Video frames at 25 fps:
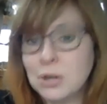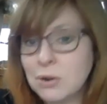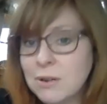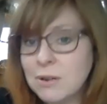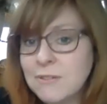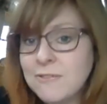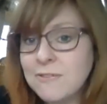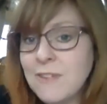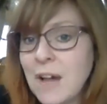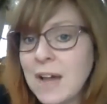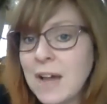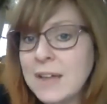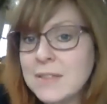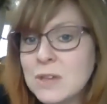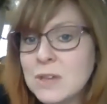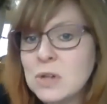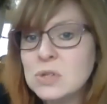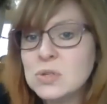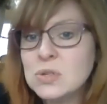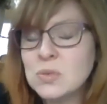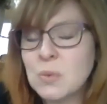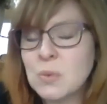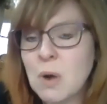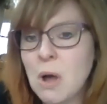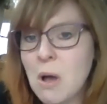purify
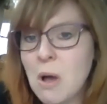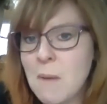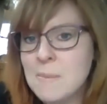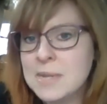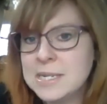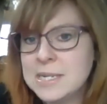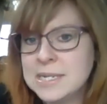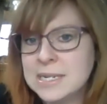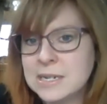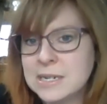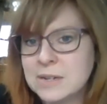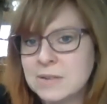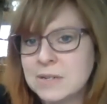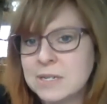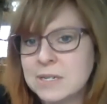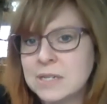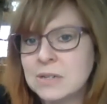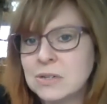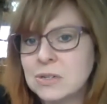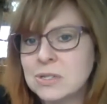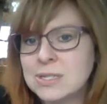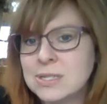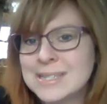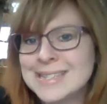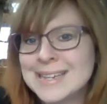those raw
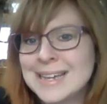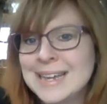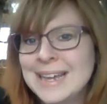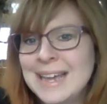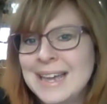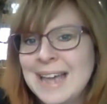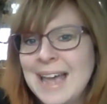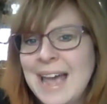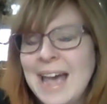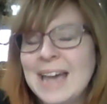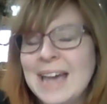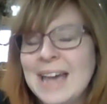materials, and